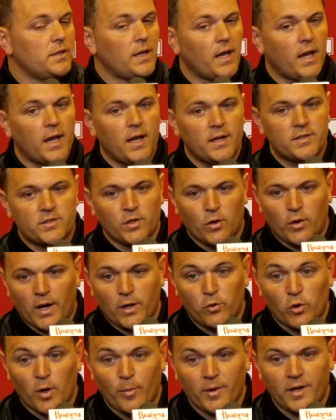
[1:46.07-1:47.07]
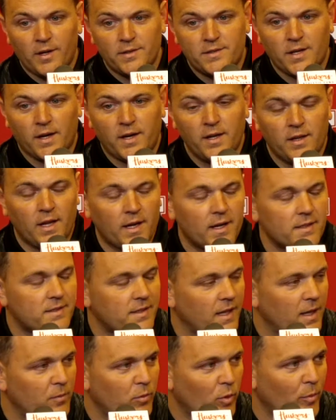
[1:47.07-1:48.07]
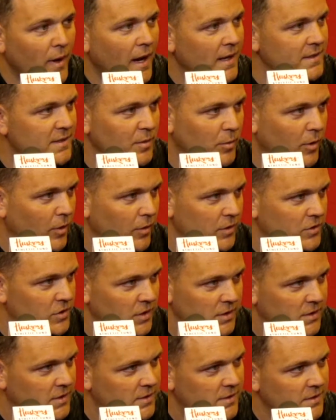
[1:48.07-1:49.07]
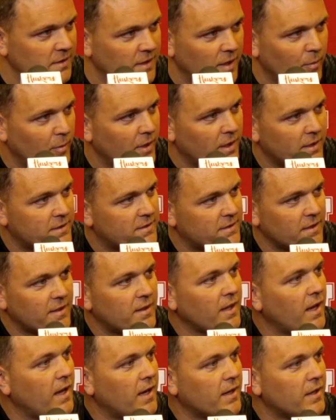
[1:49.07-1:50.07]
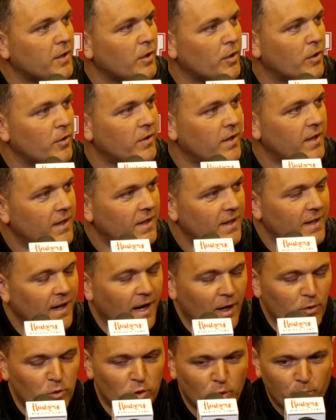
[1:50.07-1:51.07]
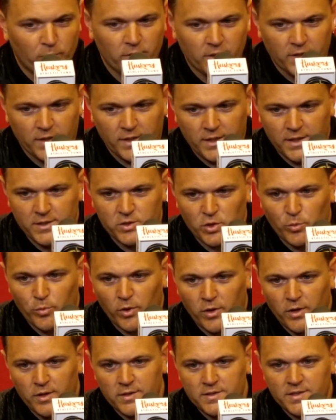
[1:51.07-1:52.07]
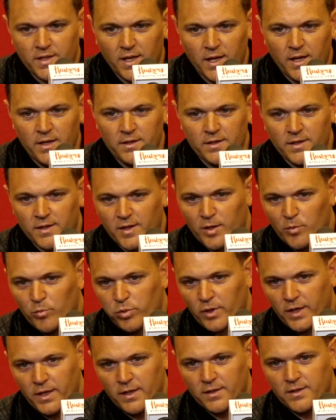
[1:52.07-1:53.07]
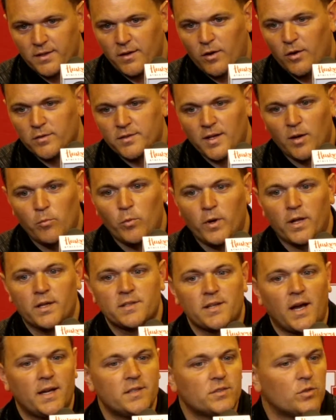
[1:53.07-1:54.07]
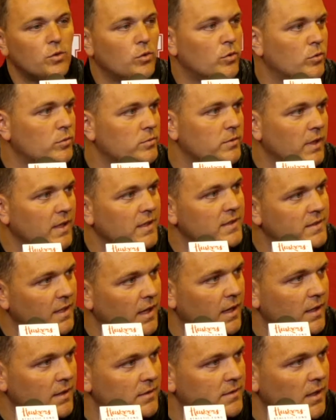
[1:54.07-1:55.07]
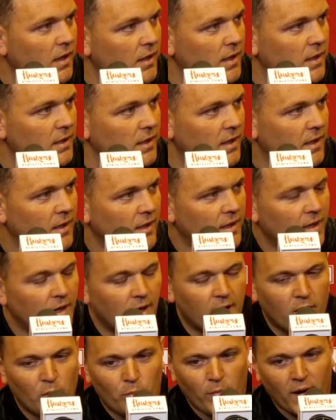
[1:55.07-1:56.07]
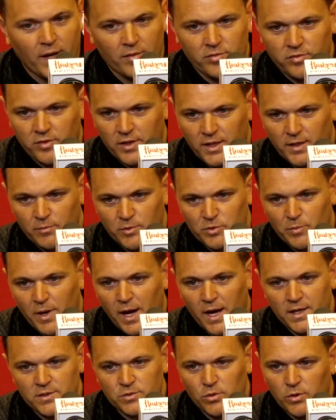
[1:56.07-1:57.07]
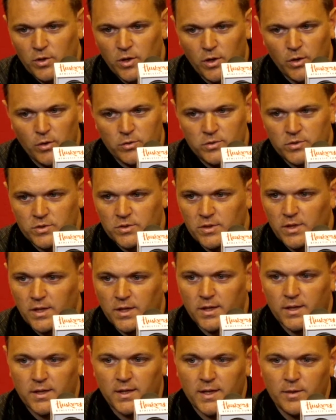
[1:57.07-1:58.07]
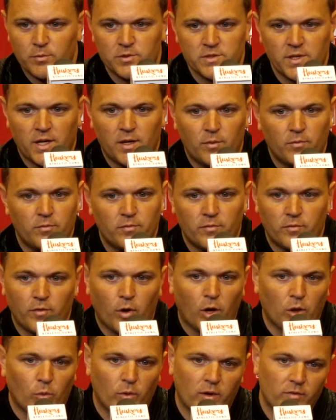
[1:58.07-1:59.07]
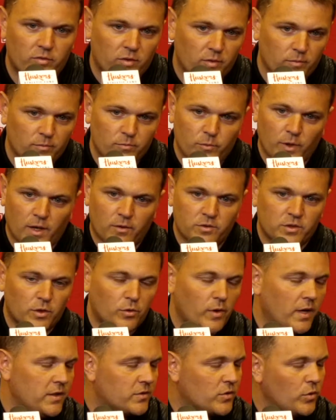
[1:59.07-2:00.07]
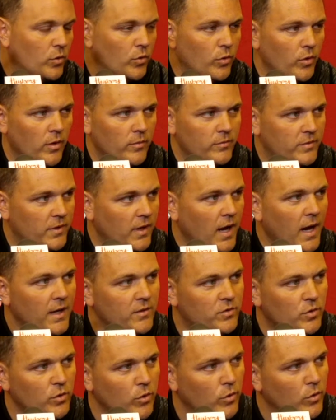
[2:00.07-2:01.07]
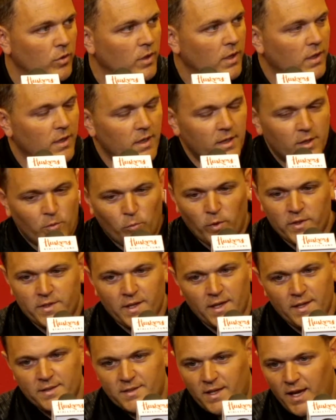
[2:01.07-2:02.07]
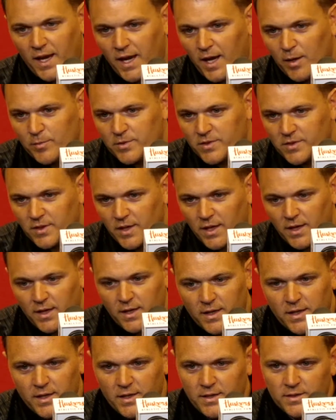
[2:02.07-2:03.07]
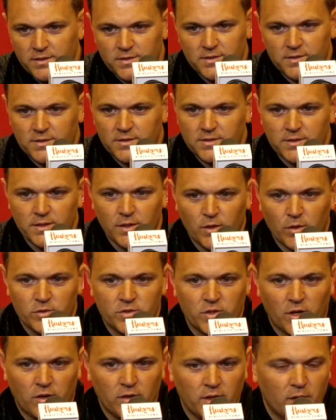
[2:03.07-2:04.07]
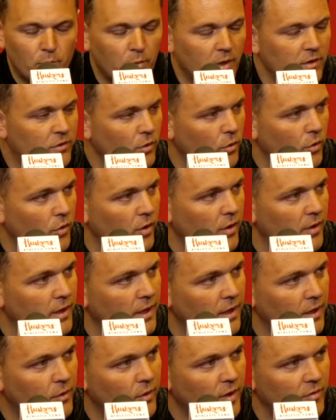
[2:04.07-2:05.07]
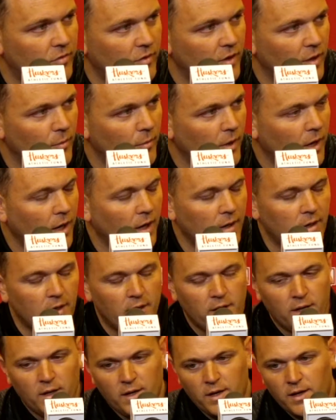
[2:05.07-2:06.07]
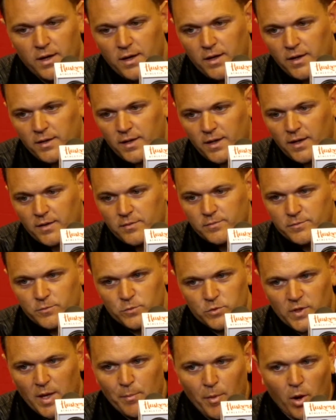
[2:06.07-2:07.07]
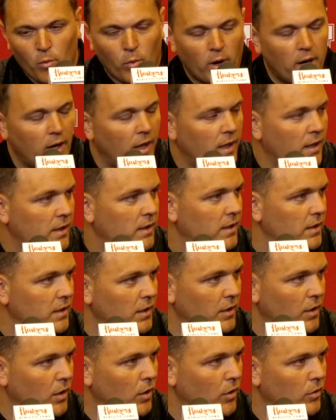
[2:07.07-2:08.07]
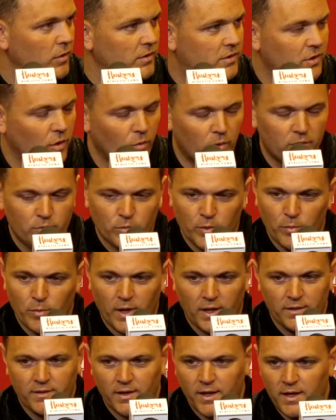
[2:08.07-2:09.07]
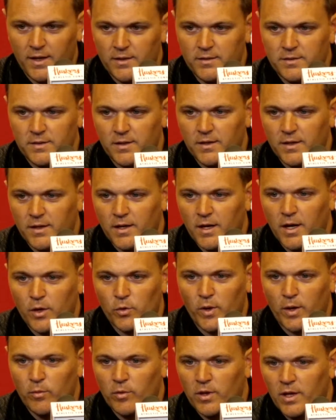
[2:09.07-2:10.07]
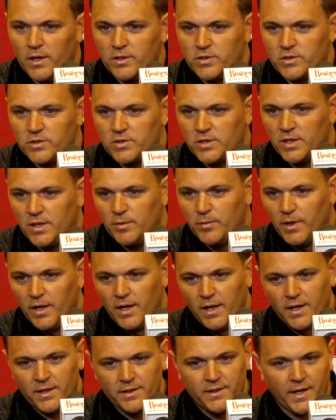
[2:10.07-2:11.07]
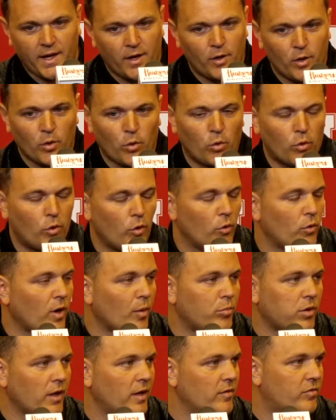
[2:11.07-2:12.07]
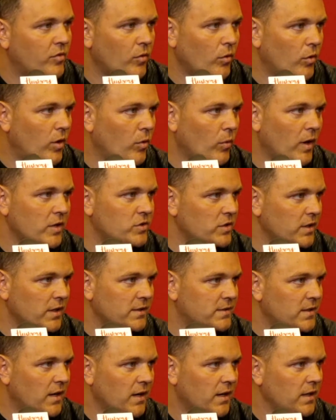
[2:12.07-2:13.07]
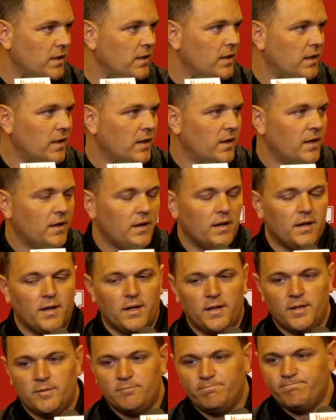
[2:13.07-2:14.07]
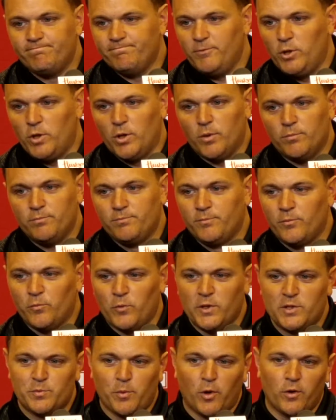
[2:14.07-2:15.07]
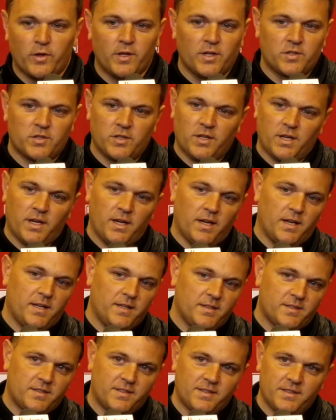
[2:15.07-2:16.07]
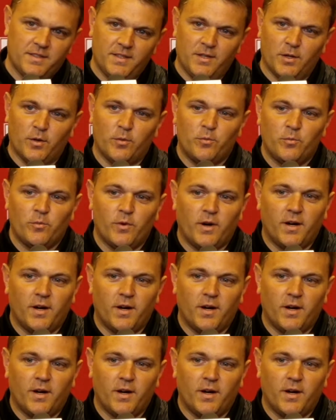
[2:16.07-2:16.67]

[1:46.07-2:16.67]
Yeah, so I grew up in Kentucky, like I said, where basketball is just, I mean, it's the thing, you know. I grew up in the eastern part of the state, played at the all-time winningest high school in the state of Kentucky. Mike Flynn was my high school coach. He was there all the way from when I was in grade school to high school, went to his camps. He's, you know, certainly a mentor and a great friend of mine was at my wedding, you know, and so we maintained a great relationship. Darren Horn, who I played for at Western Kentucky, you know, we spoke yesterday, and he's, you know,